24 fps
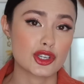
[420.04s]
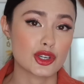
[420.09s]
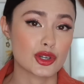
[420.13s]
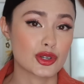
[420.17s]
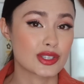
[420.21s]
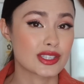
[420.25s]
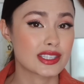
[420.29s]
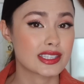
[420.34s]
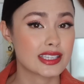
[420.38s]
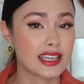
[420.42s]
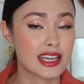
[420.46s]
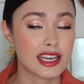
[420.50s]
your
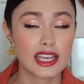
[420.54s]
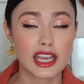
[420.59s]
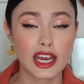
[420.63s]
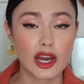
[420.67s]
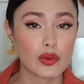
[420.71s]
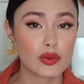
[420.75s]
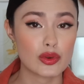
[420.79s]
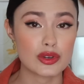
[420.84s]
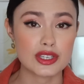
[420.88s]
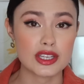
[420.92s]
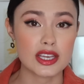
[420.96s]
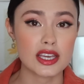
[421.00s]
skincare
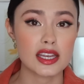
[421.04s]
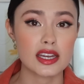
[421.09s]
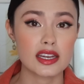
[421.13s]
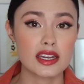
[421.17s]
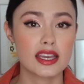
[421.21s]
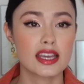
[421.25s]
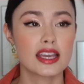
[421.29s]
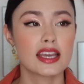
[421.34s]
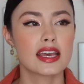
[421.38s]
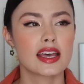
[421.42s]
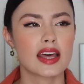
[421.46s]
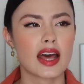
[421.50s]
routine.
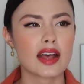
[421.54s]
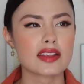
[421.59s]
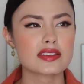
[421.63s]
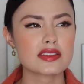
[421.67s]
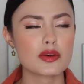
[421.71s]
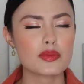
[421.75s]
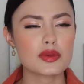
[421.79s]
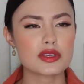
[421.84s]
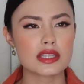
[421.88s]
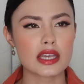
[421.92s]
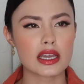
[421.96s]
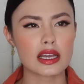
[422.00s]
It has
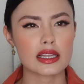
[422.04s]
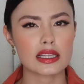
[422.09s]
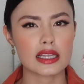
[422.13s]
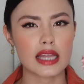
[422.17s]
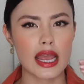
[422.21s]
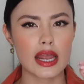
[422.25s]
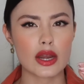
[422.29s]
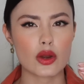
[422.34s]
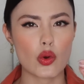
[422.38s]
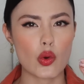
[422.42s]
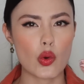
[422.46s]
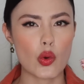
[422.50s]
almost like a light